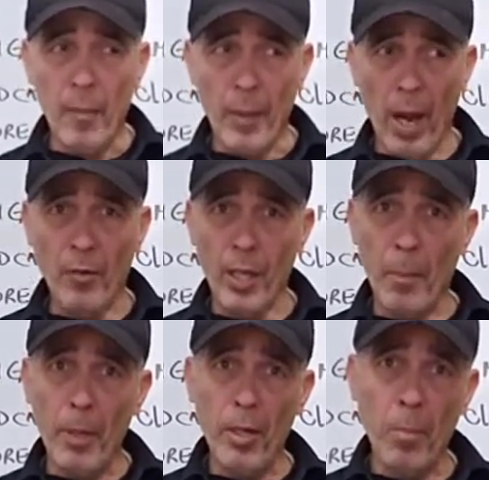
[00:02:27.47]
Now, they've
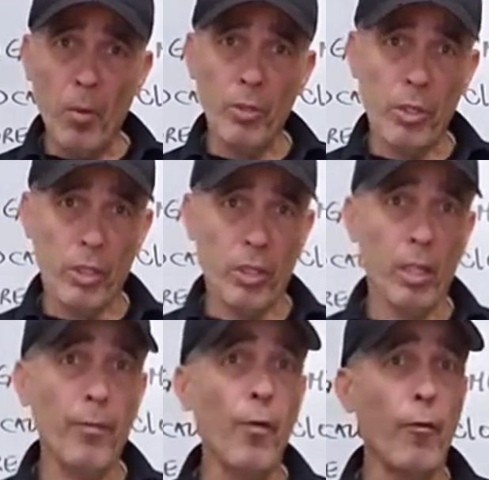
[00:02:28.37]
been the most
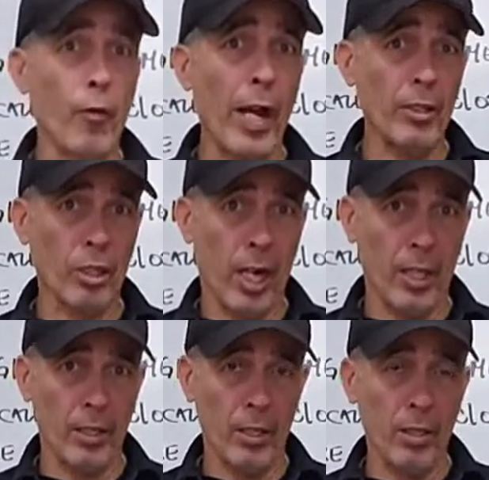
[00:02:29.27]
successful
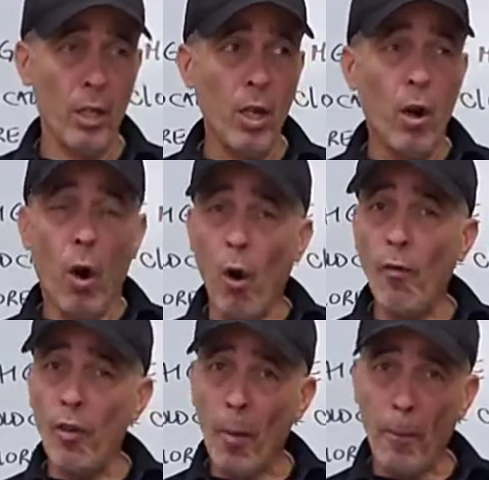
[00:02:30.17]
franchises
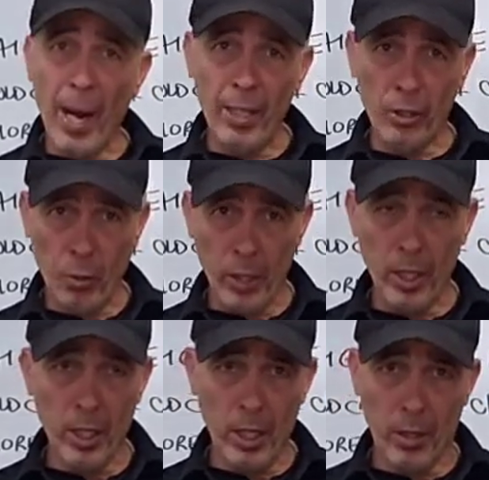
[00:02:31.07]
over the past 20
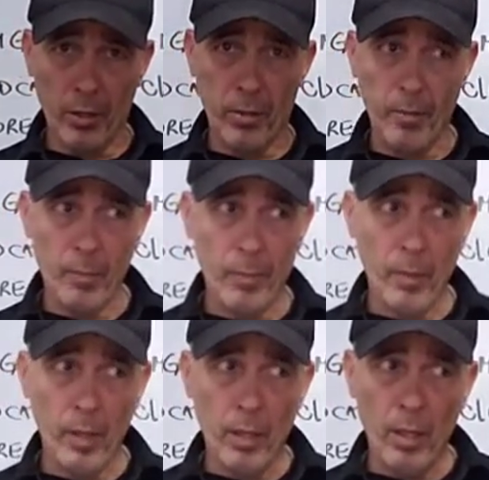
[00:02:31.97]
years.
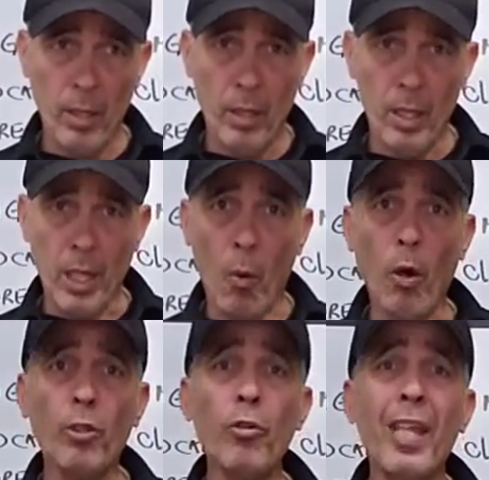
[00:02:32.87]
Now,
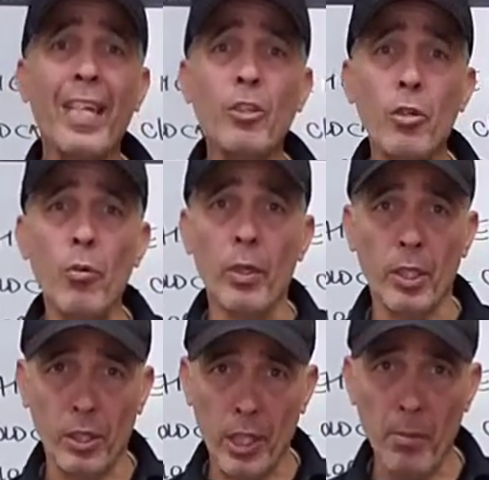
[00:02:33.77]
what do they do when the
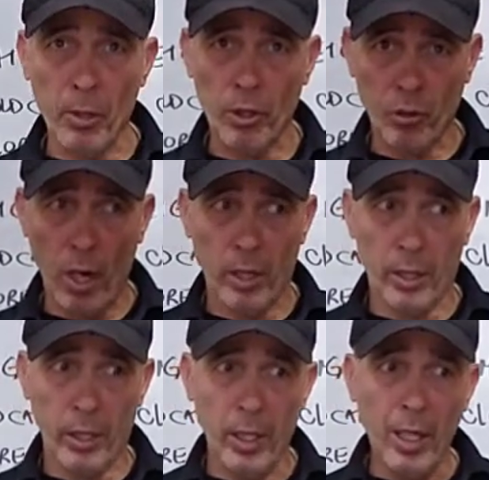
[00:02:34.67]
team is
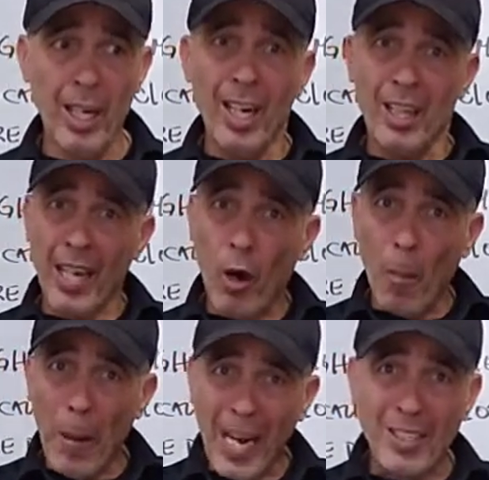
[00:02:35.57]
struggling? They go
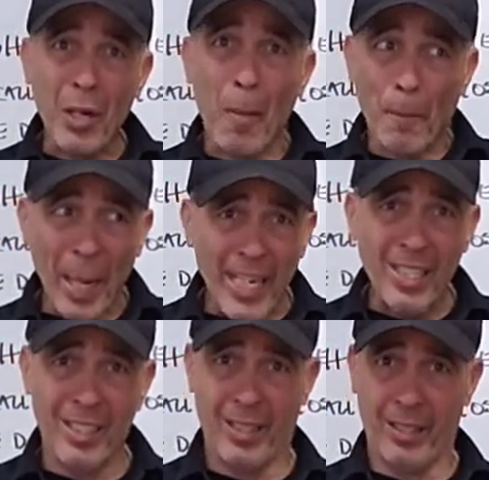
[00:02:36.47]
back to
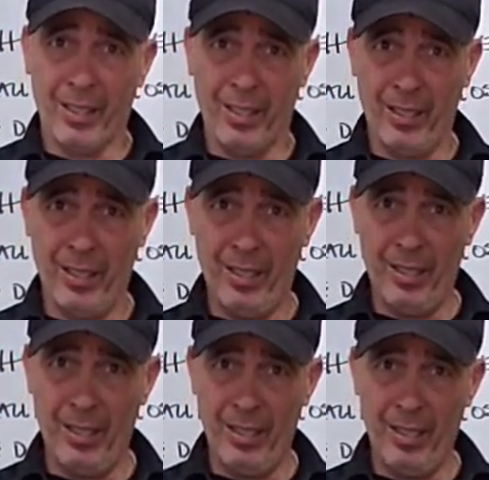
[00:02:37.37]
basics.
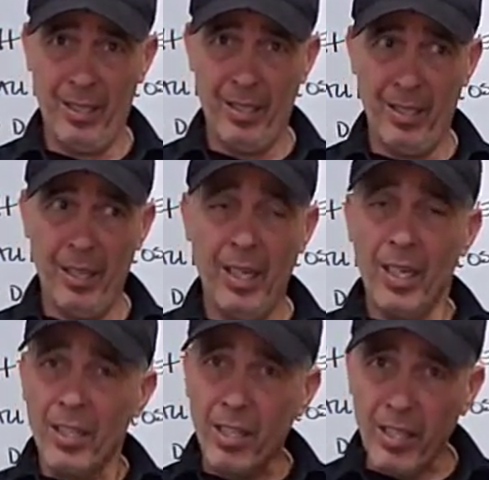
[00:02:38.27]

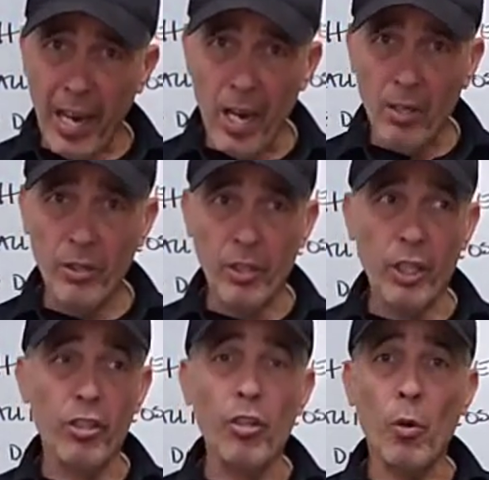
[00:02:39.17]
Sales
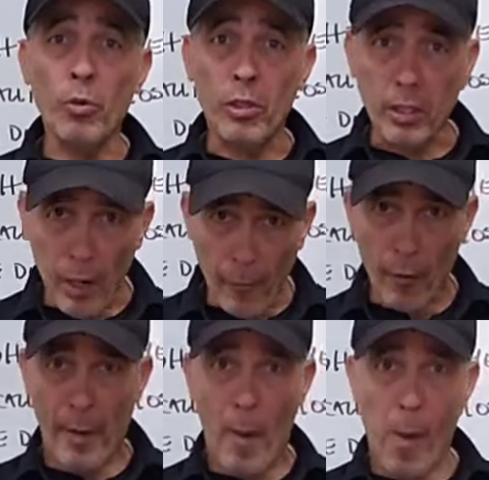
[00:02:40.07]
is no
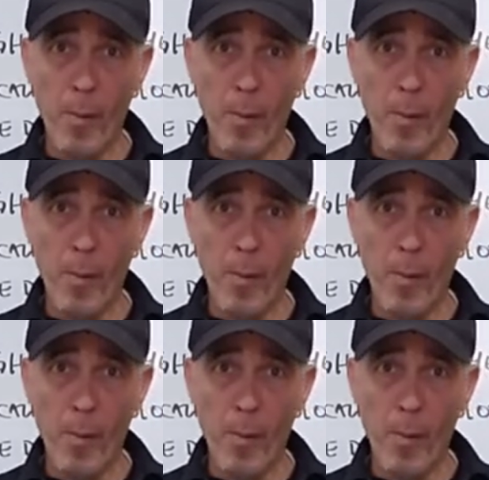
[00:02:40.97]
different.